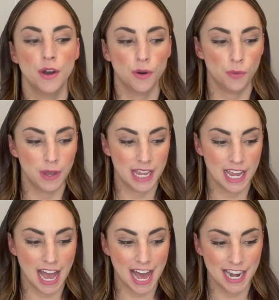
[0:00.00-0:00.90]
We
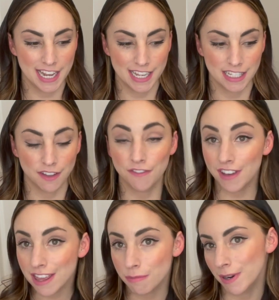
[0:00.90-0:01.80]
had his
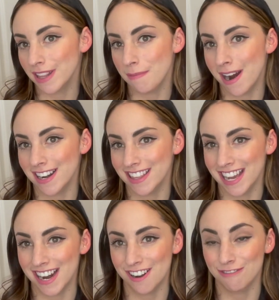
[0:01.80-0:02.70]
5th birthday party
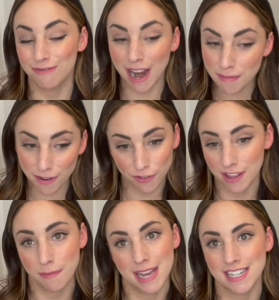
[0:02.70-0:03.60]
there right before
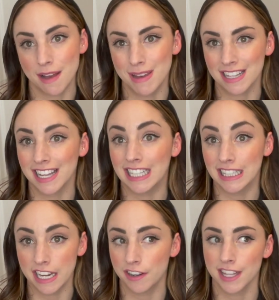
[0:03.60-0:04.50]
the pandemic, like
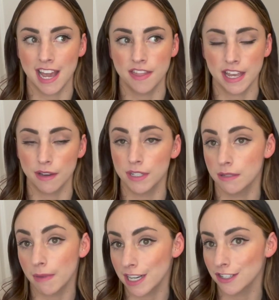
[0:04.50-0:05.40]
literally, I think it was
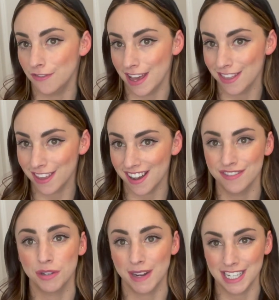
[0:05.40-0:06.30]
March 5th of
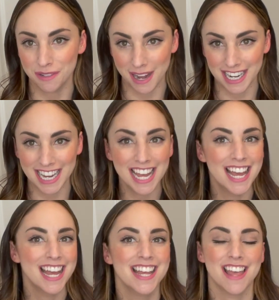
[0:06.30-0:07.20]
2020
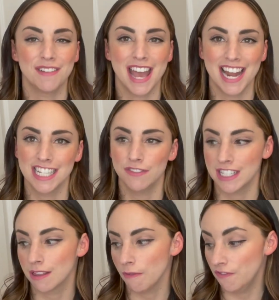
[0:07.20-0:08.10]
that we had his
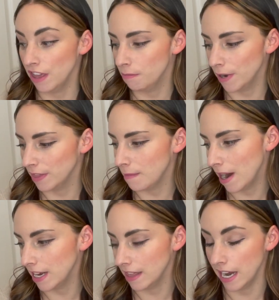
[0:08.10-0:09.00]
5th birthday
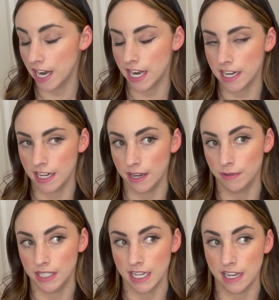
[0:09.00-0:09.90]
party there. It
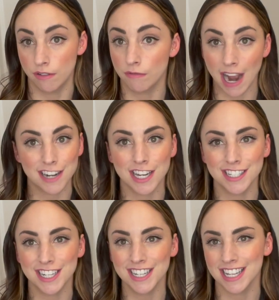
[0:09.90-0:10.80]
was in Rochester.